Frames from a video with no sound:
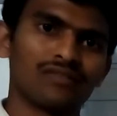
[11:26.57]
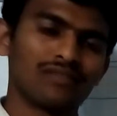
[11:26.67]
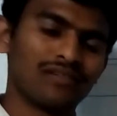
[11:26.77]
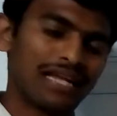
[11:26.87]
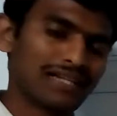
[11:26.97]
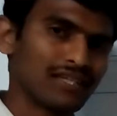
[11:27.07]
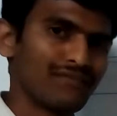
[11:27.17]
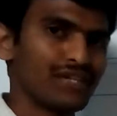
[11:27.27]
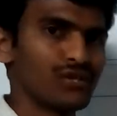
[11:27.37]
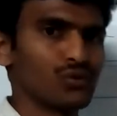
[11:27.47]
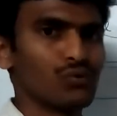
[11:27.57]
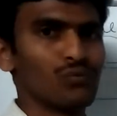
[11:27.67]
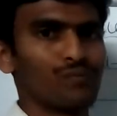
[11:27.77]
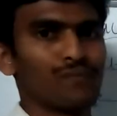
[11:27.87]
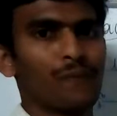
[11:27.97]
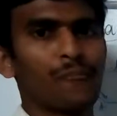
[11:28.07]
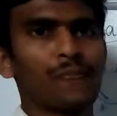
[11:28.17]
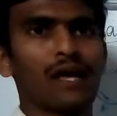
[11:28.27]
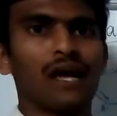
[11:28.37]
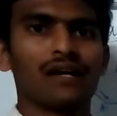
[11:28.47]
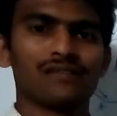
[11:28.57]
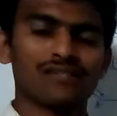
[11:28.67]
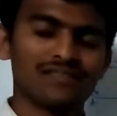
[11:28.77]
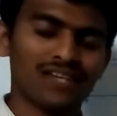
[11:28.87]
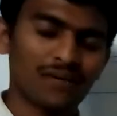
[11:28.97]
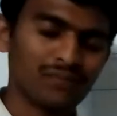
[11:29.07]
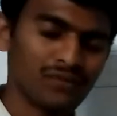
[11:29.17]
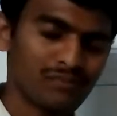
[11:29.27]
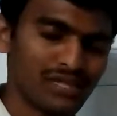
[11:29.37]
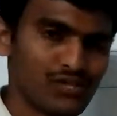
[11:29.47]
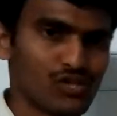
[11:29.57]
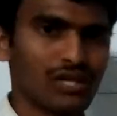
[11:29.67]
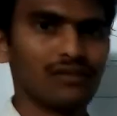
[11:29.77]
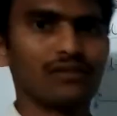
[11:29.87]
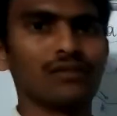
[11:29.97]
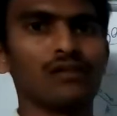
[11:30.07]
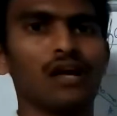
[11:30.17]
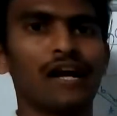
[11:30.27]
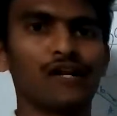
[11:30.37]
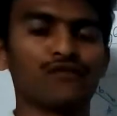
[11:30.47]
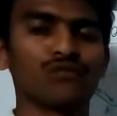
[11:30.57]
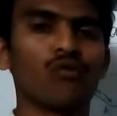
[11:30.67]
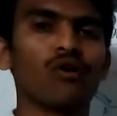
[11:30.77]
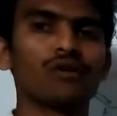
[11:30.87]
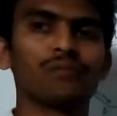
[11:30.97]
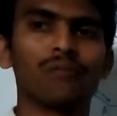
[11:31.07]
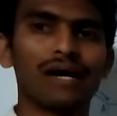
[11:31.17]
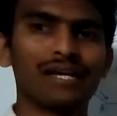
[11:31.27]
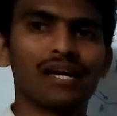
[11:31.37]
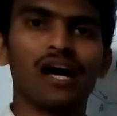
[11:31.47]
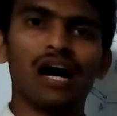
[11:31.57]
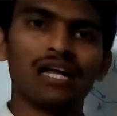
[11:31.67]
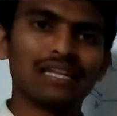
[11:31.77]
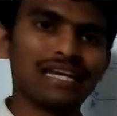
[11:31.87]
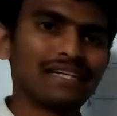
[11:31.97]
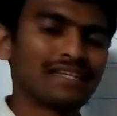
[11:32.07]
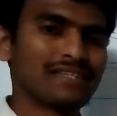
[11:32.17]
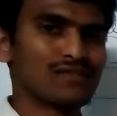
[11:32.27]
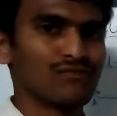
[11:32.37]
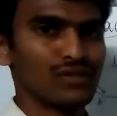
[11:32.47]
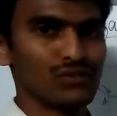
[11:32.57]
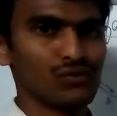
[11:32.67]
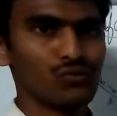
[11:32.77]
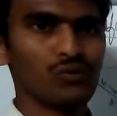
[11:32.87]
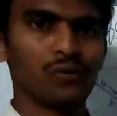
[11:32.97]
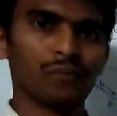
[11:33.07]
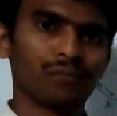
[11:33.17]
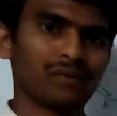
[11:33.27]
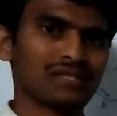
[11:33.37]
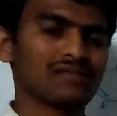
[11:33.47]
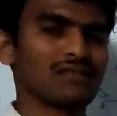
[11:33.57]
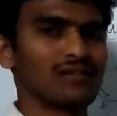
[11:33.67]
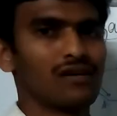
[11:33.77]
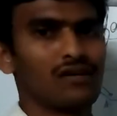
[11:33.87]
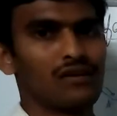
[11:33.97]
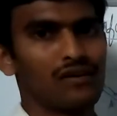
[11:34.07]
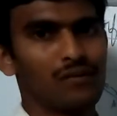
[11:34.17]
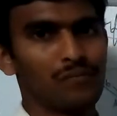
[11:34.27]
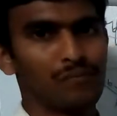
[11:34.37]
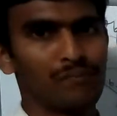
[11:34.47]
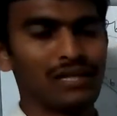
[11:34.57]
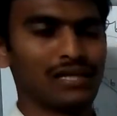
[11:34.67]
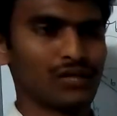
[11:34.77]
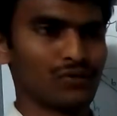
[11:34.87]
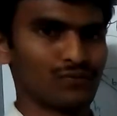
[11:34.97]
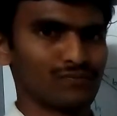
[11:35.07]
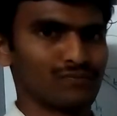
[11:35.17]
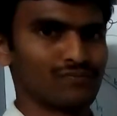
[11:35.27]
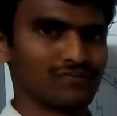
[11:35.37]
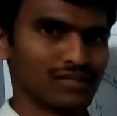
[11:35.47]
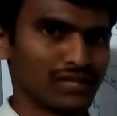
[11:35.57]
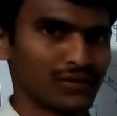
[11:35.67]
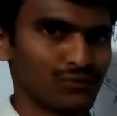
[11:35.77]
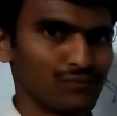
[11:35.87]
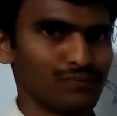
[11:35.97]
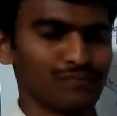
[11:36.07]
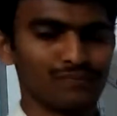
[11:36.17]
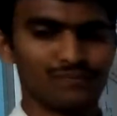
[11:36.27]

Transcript: like the video, subscribe to my channel, and if you want my latest video, press the bell icon. Thank you.